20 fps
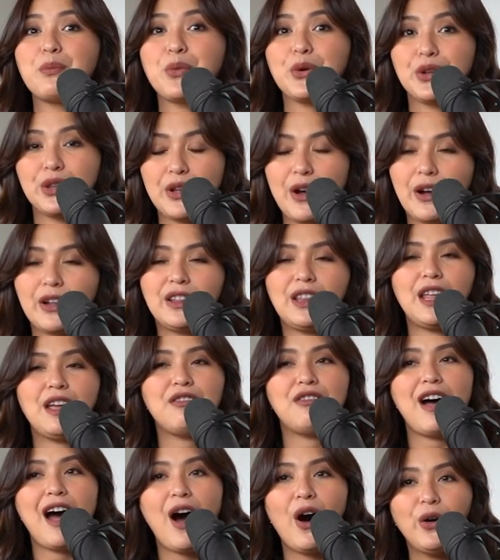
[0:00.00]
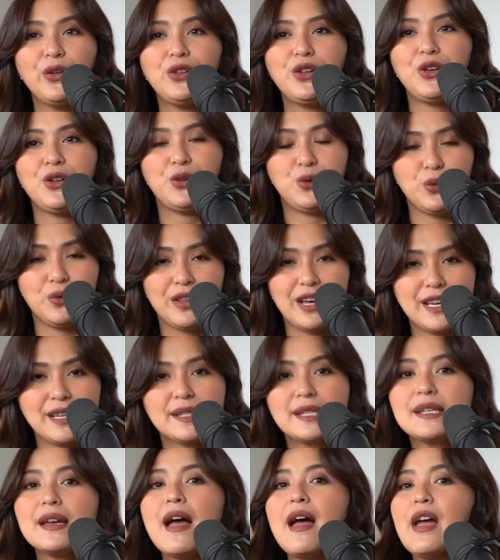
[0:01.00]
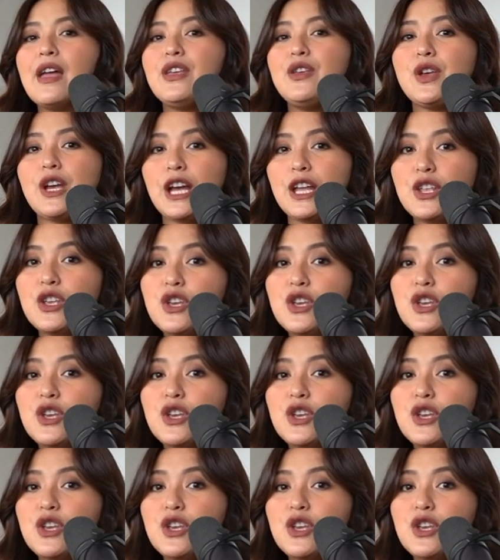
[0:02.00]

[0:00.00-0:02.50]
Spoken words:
productive. How do you do this? You